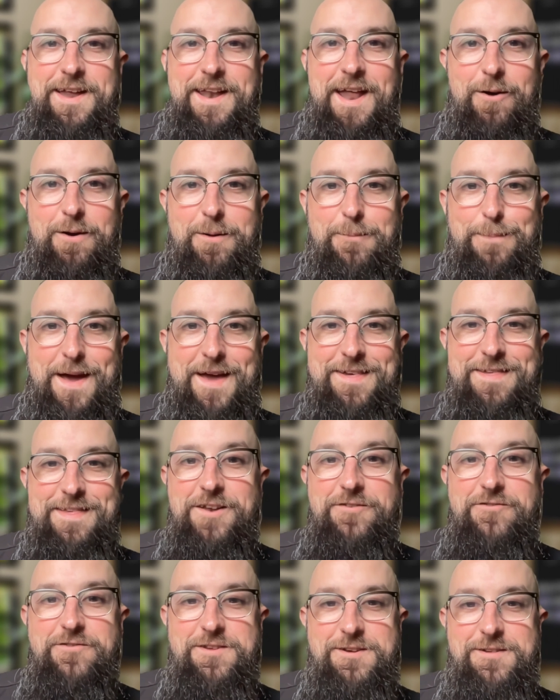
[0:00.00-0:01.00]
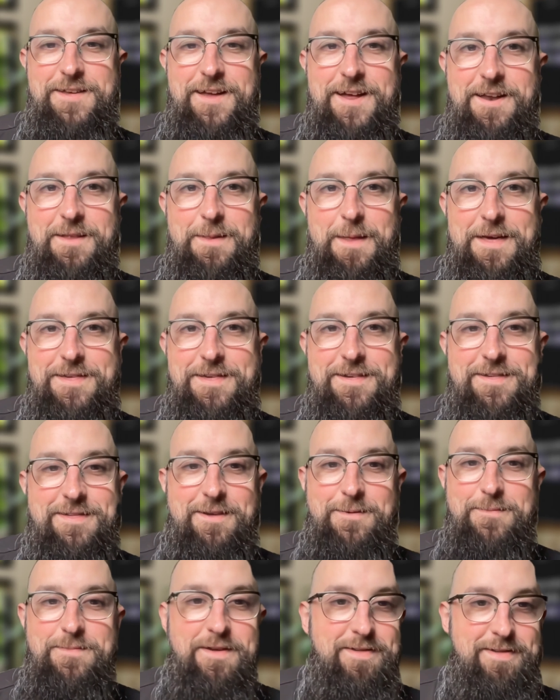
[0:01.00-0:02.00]
and how to best introduce it into their
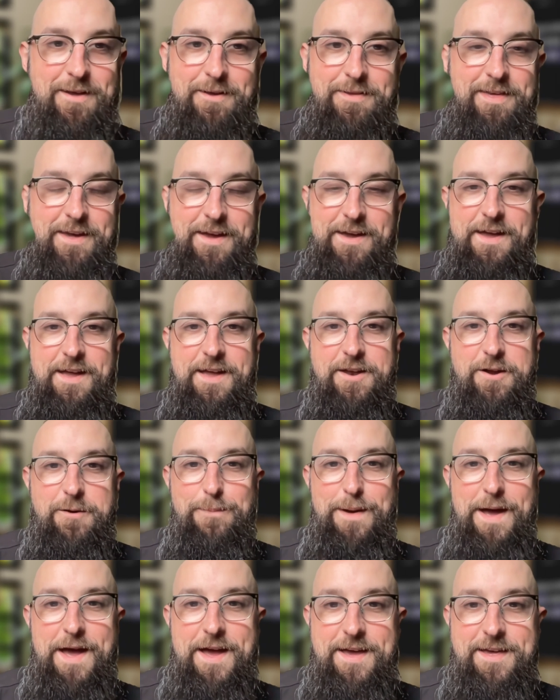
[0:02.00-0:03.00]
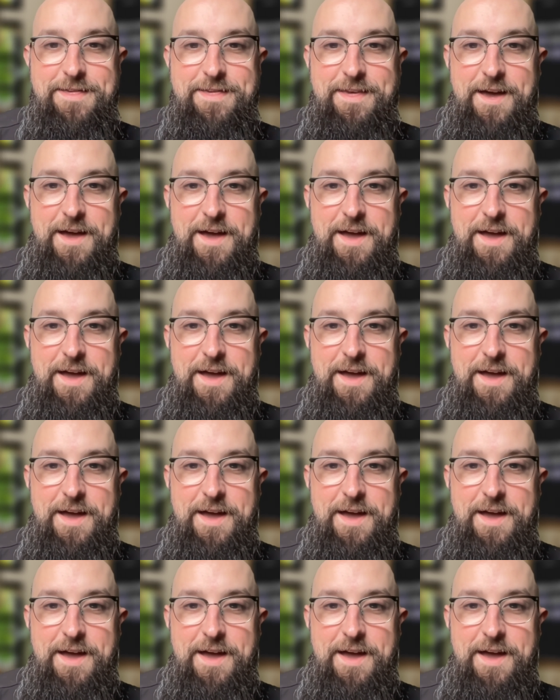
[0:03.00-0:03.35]
systems. It sounds like, Bet is